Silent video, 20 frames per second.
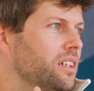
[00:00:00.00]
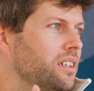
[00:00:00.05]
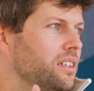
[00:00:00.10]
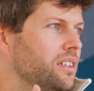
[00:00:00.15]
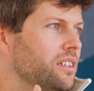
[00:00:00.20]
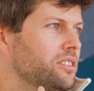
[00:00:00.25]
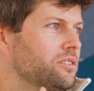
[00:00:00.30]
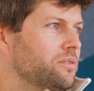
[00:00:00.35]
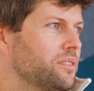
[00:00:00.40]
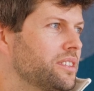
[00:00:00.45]

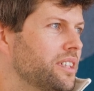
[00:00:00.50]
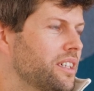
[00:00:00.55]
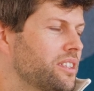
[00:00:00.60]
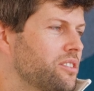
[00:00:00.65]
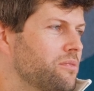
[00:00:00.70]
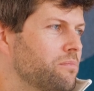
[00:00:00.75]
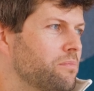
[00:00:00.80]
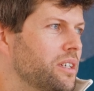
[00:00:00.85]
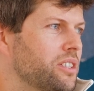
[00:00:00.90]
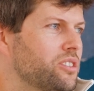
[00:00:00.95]
uh,
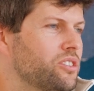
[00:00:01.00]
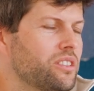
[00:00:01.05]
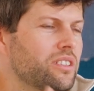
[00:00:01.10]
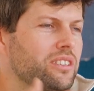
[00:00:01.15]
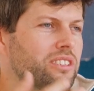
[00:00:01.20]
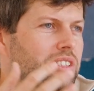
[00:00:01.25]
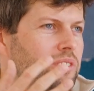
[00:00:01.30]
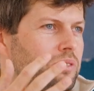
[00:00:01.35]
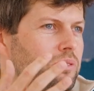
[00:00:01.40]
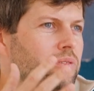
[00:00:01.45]
transaction batching.
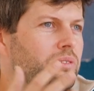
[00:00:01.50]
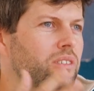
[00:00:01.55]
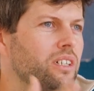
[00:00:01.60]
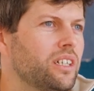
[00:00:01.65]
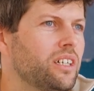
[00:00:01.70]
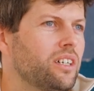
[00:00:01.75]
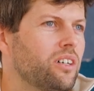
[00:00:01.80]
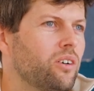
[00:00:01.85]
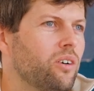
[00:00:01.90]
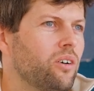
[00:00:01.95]
So
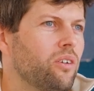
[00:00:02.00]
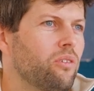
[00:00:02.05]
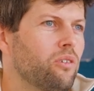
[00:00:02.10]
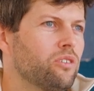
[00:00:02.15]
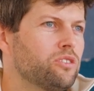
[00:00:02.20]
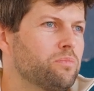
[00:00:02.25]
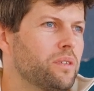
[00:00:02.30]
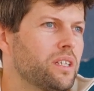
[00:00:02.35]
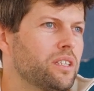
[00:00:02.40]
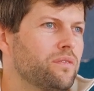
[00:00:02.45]
all
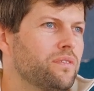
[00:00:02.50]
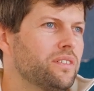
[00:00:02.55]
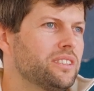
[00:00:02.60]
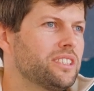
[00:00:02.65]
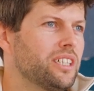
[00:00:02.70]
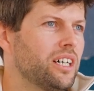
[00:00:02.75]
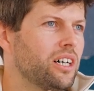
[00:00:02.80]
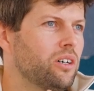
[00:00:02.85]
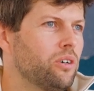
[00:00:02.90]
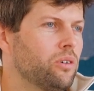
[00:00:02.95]
those benefits
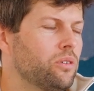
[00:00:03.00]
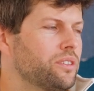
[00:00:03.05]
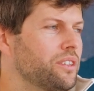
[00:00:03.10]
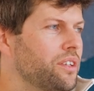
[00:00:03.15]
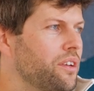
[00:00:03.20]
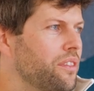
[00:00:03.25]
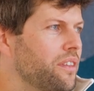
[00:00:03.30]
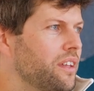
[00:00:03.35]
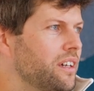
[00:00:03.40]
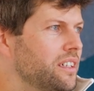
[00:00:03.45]
are
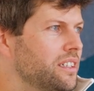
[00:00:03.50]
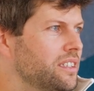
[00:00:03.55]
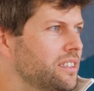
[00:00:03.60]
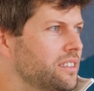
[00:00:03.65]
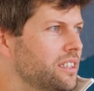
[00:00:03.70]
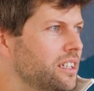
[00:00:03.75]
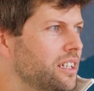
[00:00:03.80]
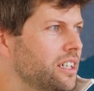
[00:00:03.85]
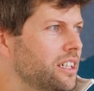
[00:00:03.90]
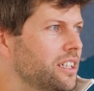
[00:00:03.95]
already
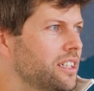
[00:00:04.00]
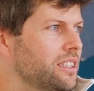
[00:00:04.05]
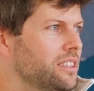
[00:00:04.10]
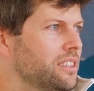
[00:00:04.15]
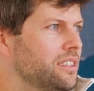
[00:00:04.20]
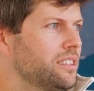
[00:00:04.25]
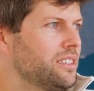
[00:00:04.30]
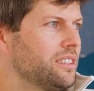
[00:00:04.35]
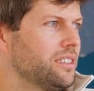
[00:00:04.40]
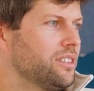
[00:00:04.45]
there.
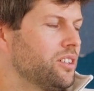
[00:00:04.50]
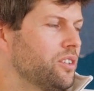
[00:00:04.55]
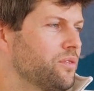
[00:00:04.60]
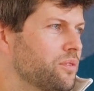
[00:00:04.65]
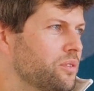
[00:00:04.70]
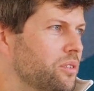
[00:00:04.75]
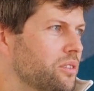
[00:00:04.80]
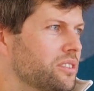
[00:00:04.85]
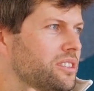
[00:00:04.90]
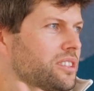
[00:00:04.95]
And uh, of
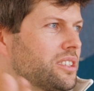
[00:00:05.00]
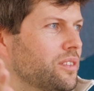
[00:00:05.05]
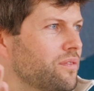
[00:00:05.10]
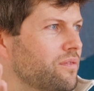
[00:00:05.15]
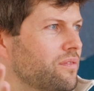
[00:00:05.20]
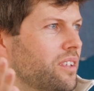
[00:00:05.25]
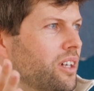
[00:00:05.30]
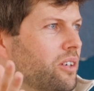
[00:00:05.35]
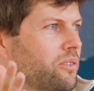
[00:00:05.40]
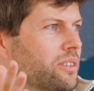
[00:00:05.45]
course,
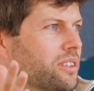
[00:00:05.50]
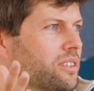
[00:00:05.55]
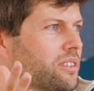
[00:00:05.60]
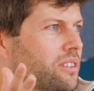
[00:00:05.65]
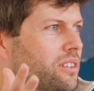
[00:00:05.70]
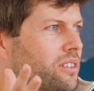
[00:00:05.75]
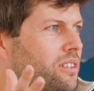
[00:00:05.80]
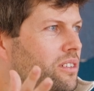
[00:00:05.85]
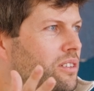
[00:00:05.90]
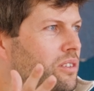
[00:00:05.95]
given our
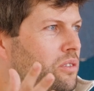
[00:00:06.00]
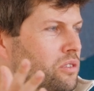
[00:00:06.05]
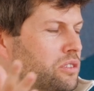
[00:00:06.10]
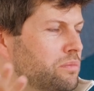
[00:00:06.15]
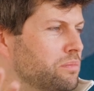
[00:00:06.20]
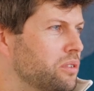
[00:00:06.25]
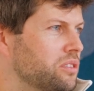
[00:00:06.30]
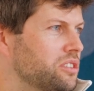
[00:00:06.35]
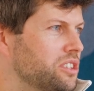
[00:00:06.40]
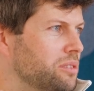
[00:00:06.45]
close
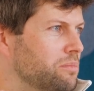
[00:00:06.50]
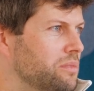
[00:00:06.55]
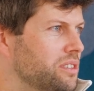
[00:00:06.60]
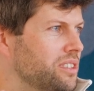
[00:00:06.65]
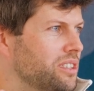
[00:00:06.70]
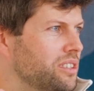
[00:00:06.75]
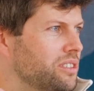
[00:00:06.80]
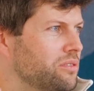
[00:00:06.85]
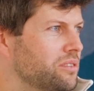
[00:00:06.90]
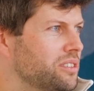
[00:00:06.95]

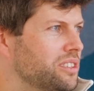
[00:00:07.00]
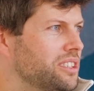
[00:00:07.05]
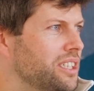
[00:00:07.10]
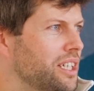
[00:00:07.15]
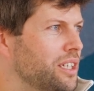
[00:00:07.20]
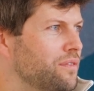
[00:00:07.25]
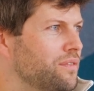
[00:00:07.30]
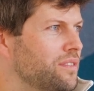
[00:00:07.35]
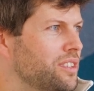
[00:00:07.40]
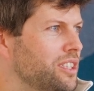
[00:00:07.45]
proximity to the
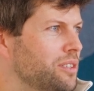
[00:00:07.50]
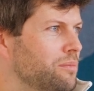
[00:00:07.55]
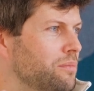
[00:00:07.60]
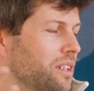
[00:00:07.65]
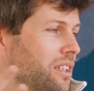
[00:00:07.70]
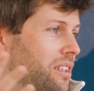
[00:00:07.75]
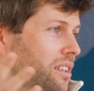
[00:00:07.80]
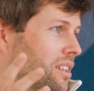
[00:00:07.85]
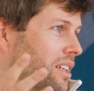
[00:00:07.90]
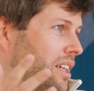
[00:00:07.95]
SAFE team
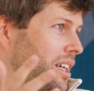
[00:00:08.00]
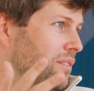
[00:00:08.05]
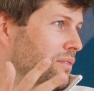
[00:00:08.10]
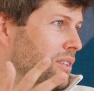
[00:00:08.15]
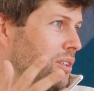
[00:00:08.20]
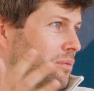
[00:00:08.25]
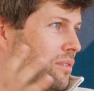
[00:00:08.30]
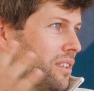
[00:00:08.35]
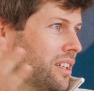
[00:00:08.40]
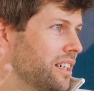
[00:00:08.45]
and
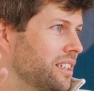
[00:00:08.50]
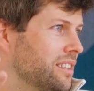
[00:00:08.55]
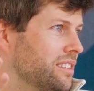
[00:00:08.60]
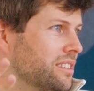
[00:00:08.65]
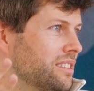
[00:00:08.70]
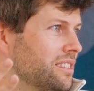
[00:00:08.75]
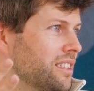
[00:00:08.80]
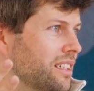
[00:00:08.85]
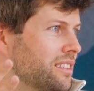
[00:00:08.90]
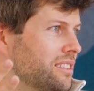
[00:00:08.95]
every
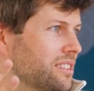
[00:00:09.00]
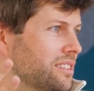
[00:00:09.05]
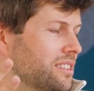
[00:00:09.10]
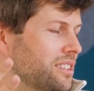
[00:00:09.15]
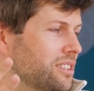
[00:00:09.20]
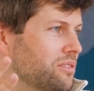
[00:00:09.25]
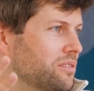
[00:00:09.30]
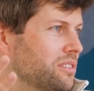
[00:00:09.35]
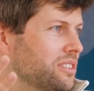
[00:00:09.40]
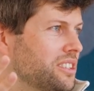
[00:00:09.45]
related
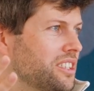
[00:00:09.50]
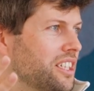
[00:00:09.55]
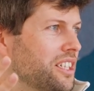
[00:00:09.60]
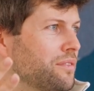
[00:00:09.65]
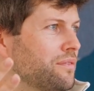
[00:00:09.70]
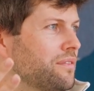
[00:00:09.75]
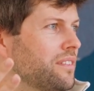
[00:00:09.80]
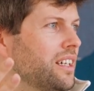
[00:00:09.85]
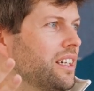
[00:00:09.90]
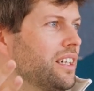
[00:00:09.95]
entity to the
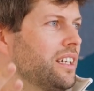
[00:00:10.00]
SAFE,